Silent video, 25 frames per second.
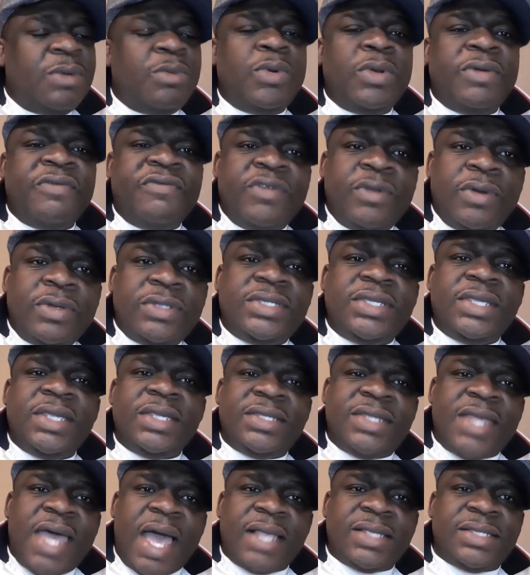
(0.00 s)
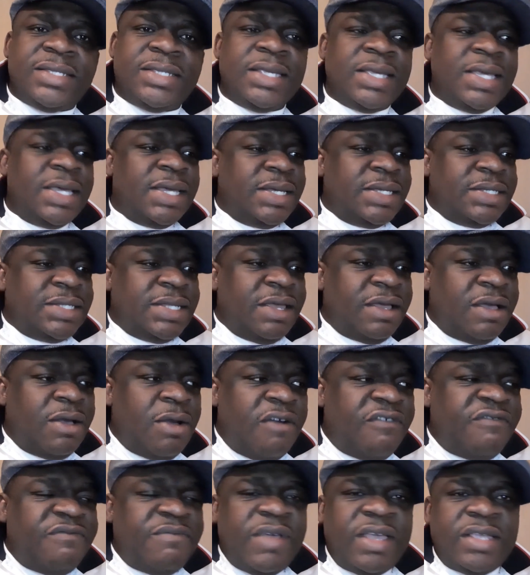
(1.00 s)
we've noticed that the
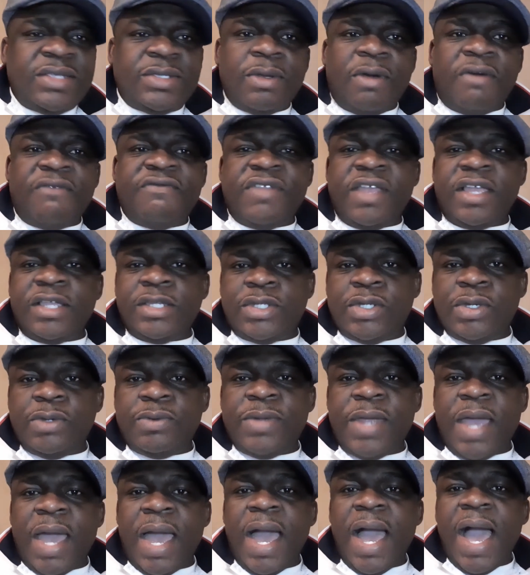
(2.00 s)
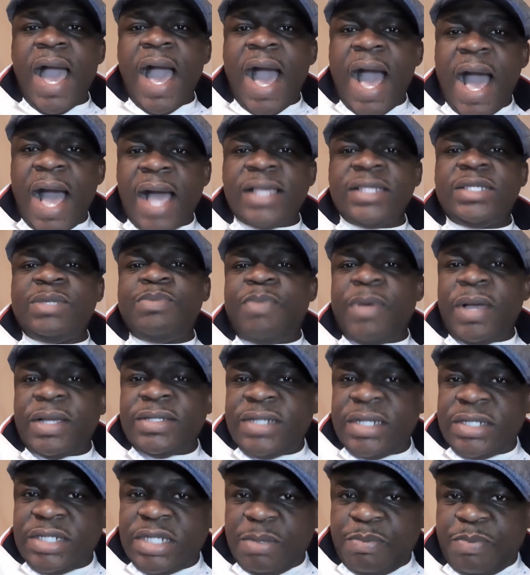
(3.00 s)
government of Nigeria has
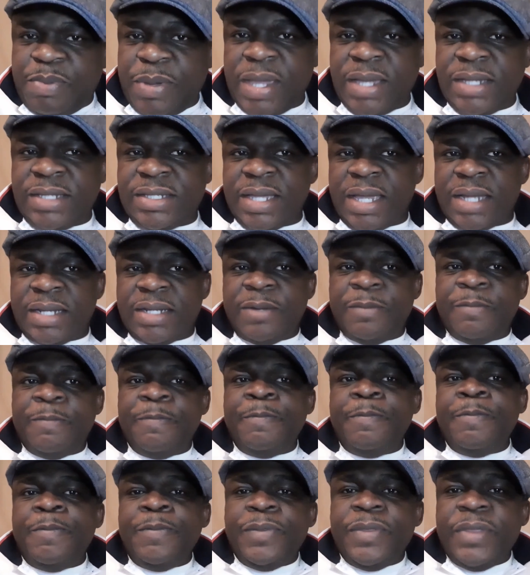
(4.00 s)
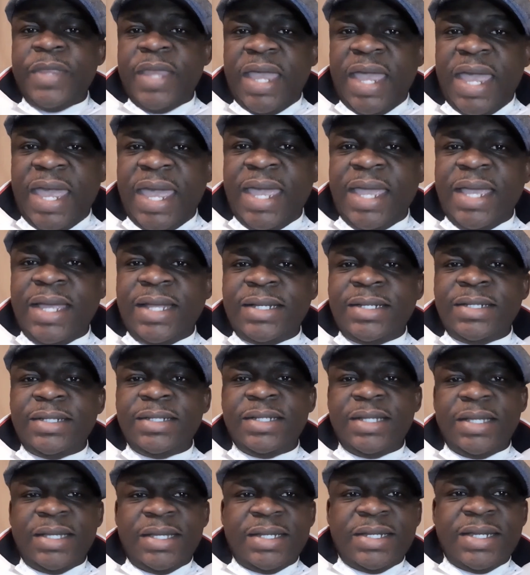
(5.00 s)
participated
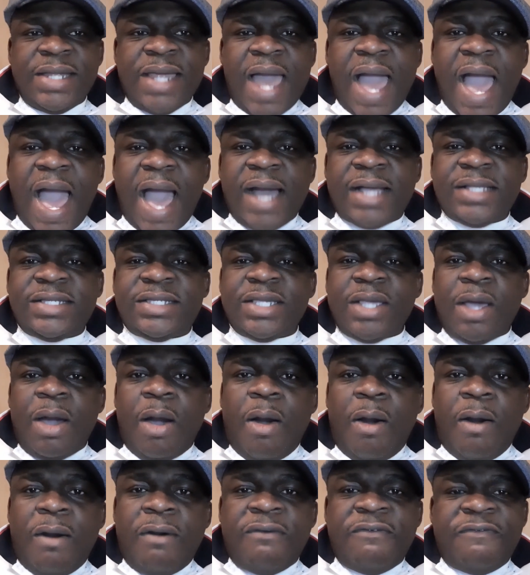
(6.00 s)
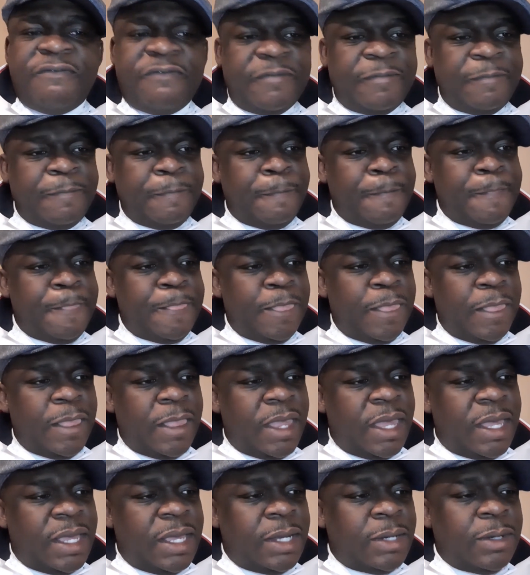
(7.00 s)
in the act of,
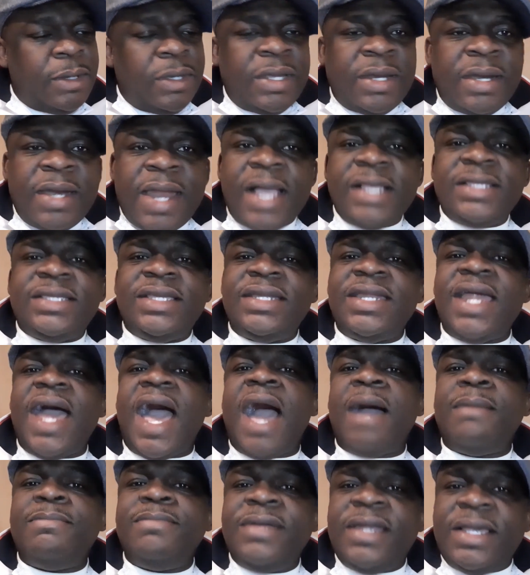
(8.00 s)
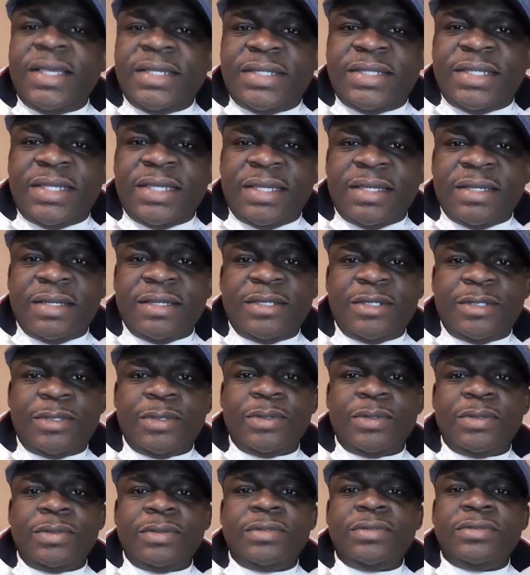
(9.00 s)
granting amnesty
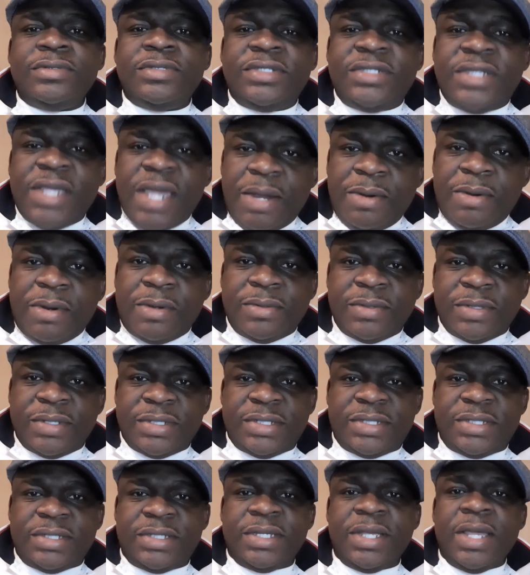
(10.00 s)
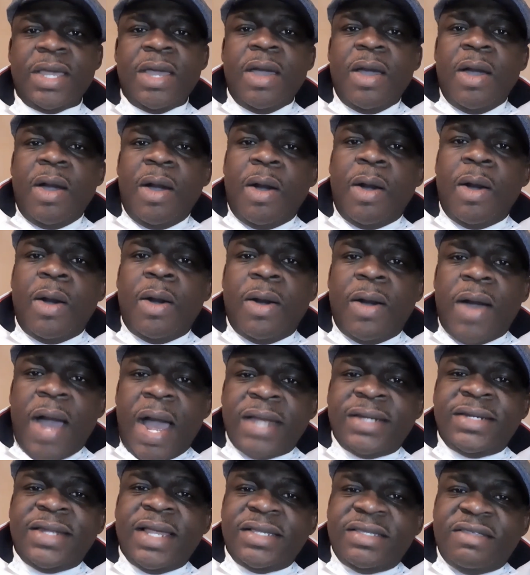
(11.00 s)
to terrorists or
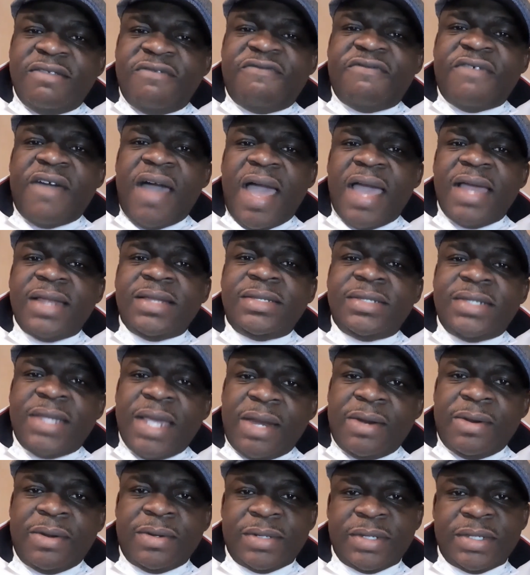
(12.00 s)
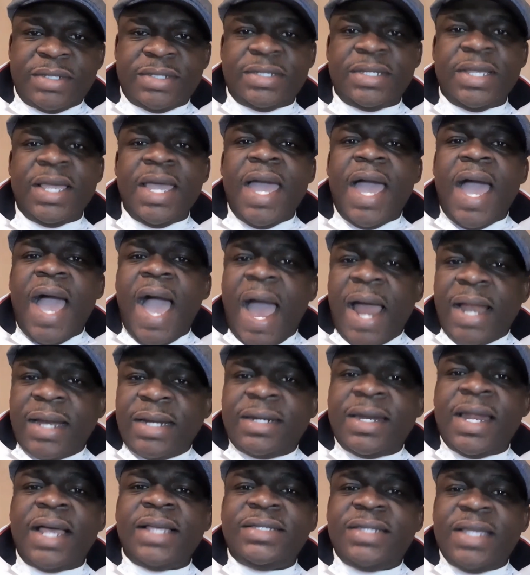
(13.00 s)
identified terrorists,
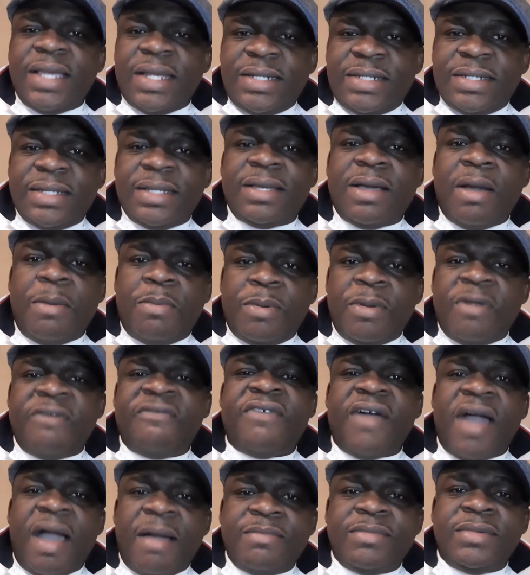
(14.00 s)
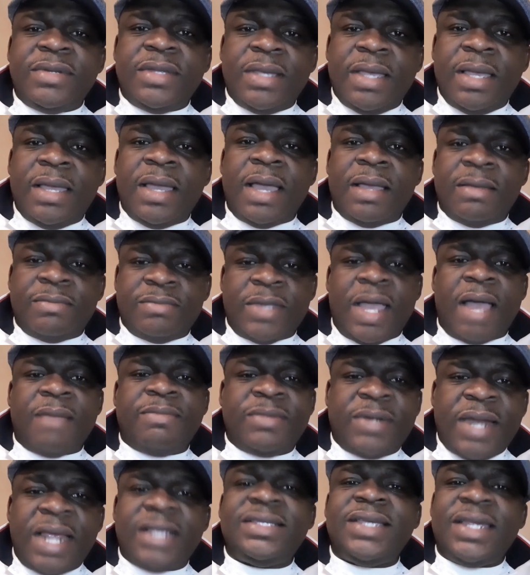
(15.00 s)
and granted
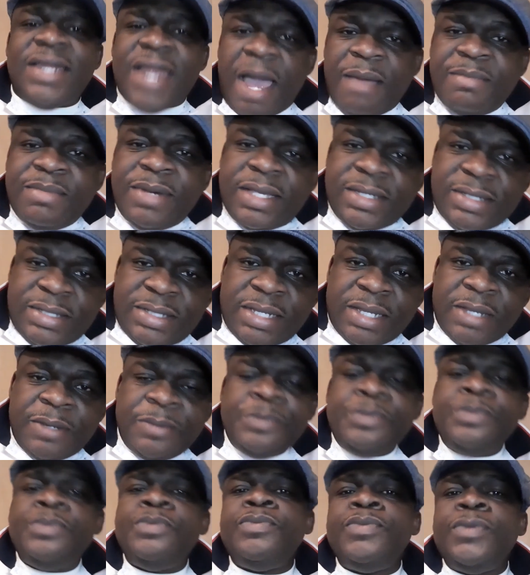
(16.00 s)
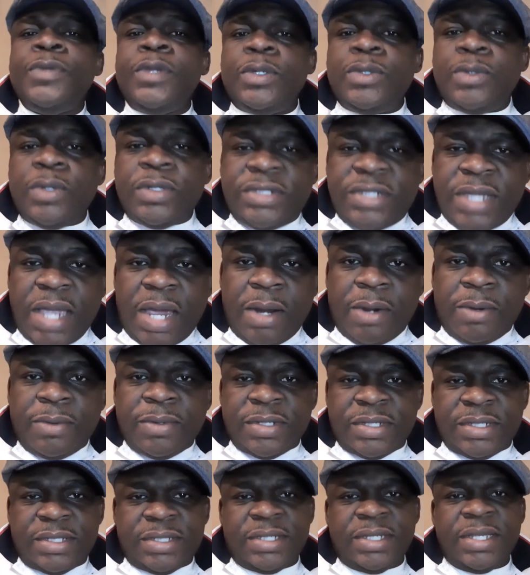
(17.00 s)
have granted amnesty to
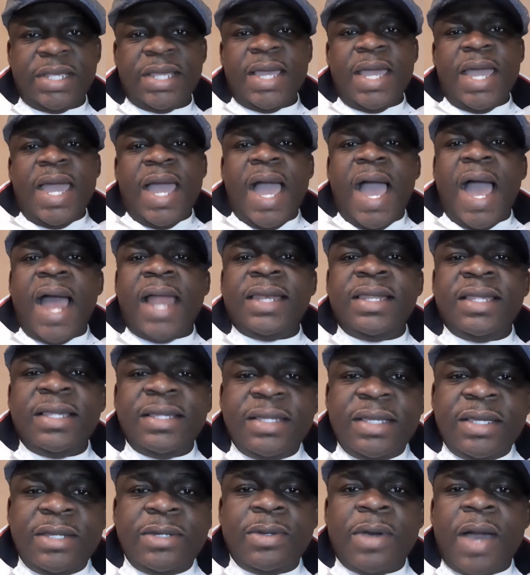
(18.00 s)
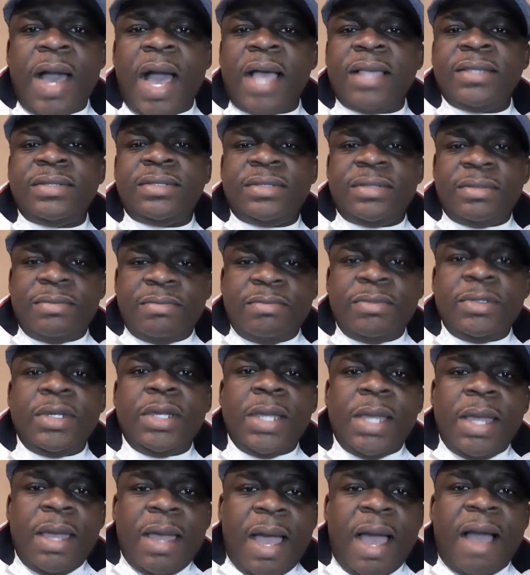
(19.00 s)
terrorists, and
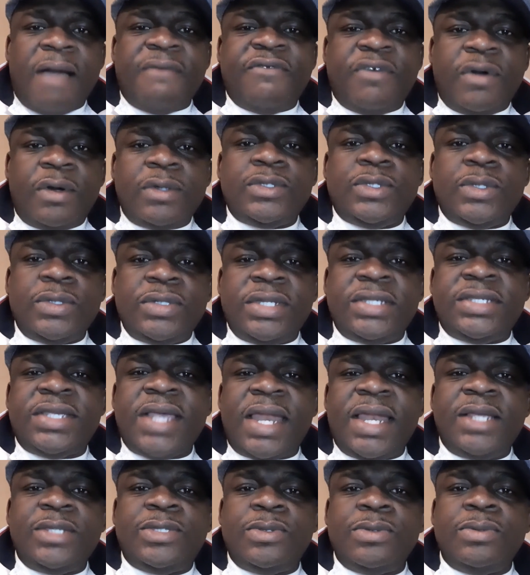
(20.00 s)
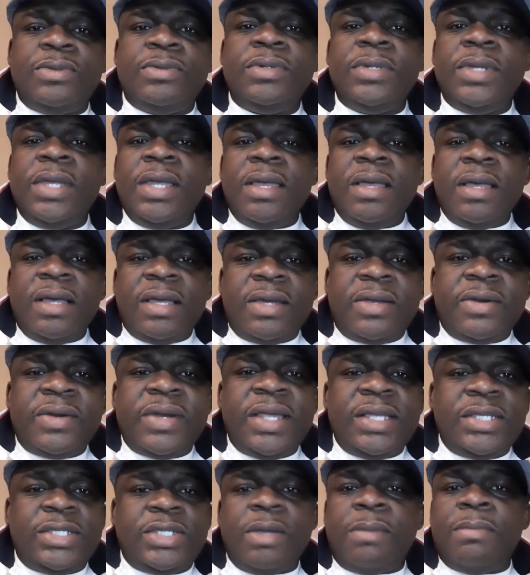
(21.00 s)
have also decided to
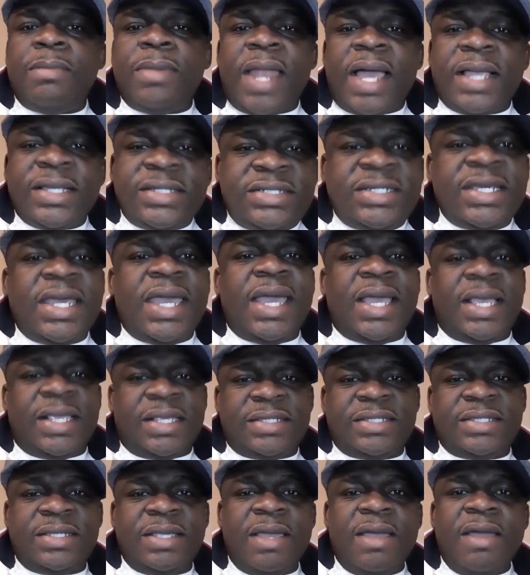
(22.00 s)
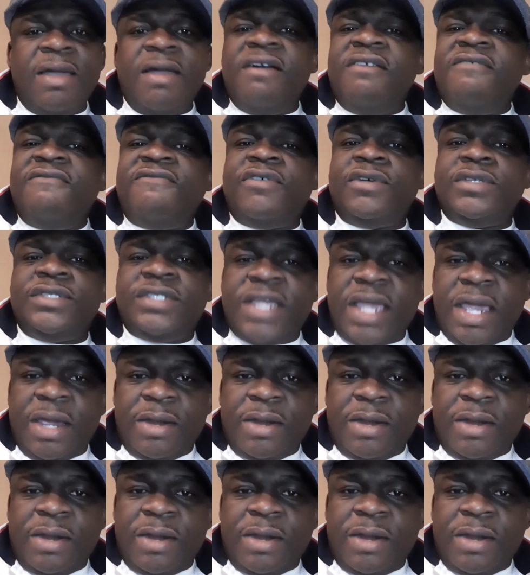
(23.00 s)
create some largesse for